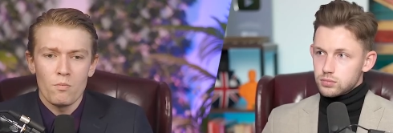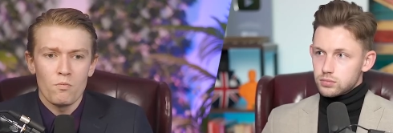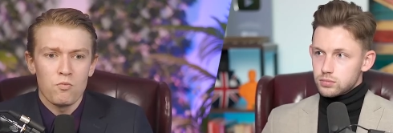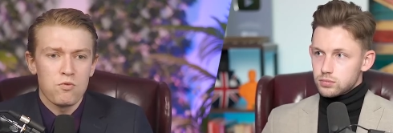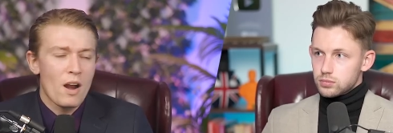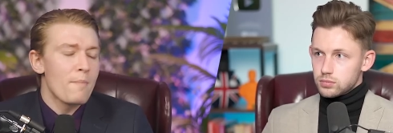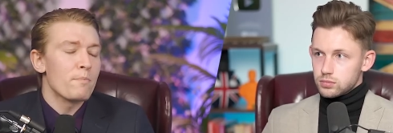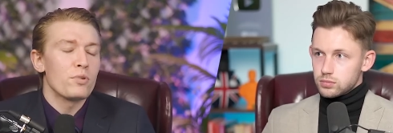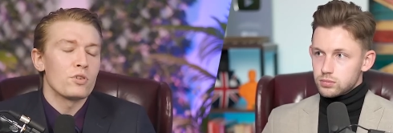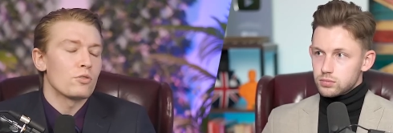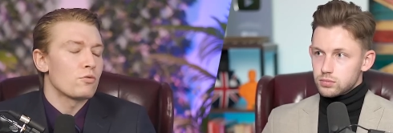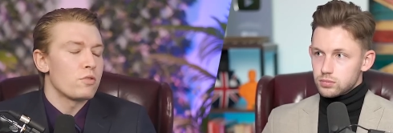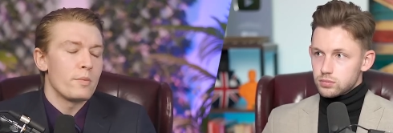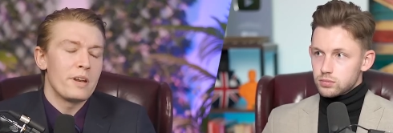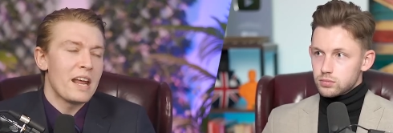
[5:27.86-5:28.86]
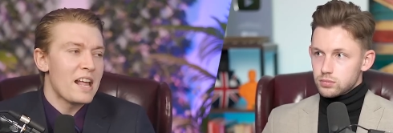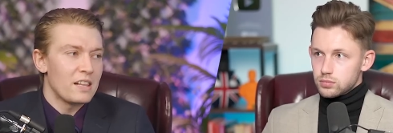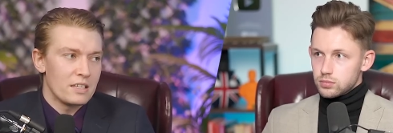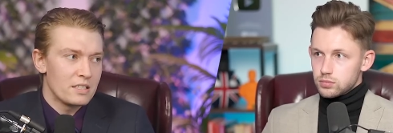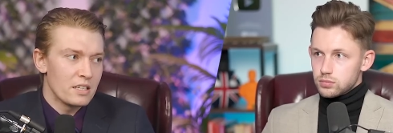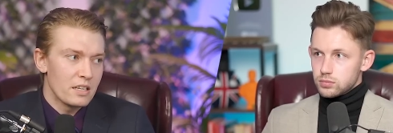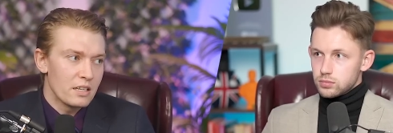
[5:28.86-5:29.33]
Speaker 1: rampant
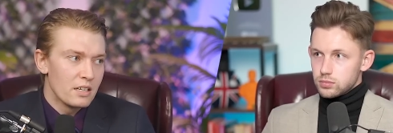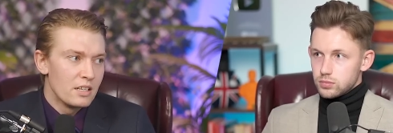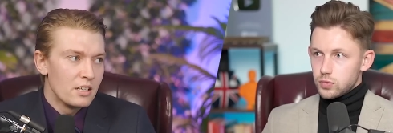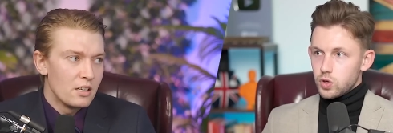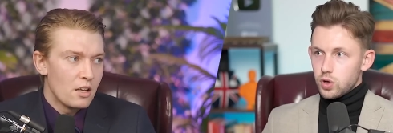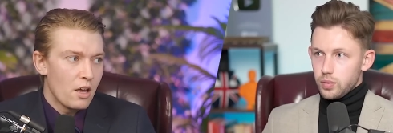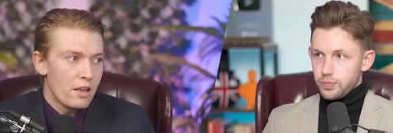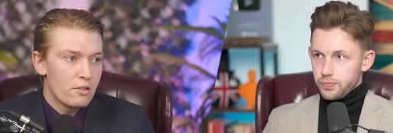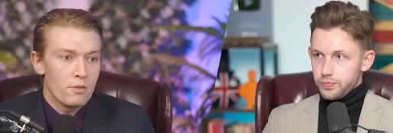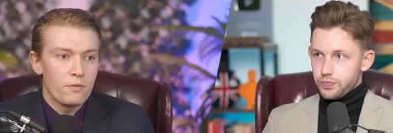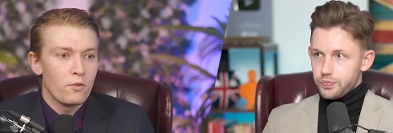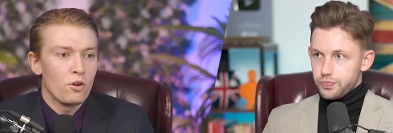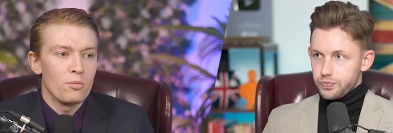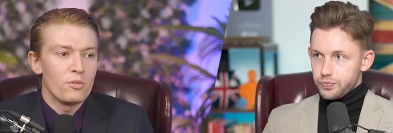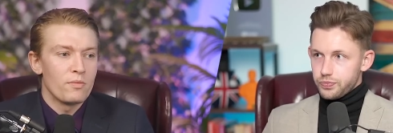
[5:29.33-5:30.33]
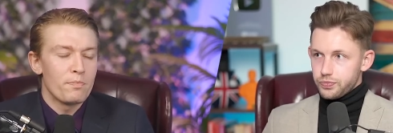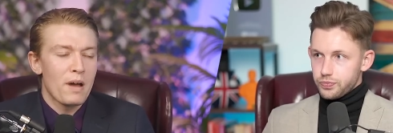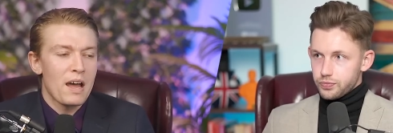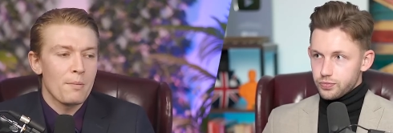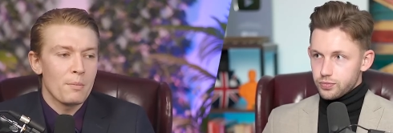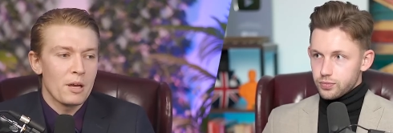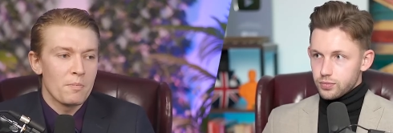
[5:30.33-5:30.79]
criminality yeah. in the form of
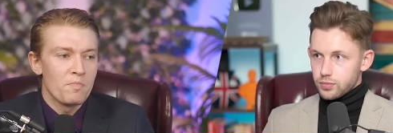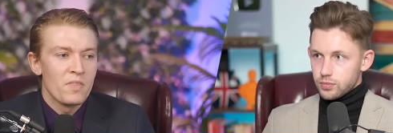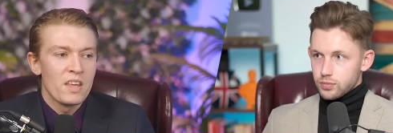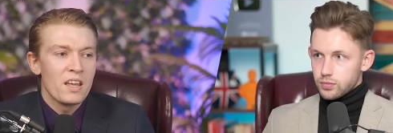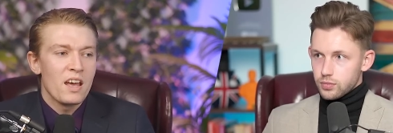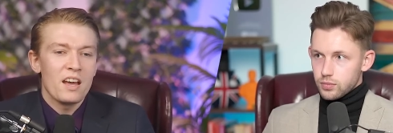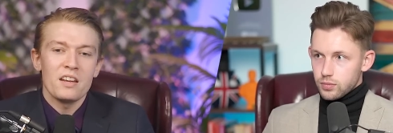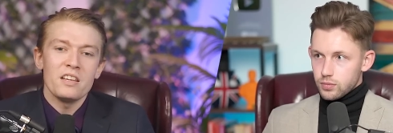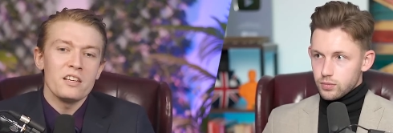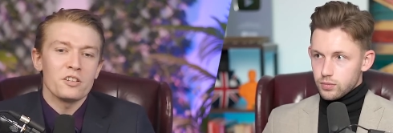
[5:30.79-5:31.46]
Batman? And he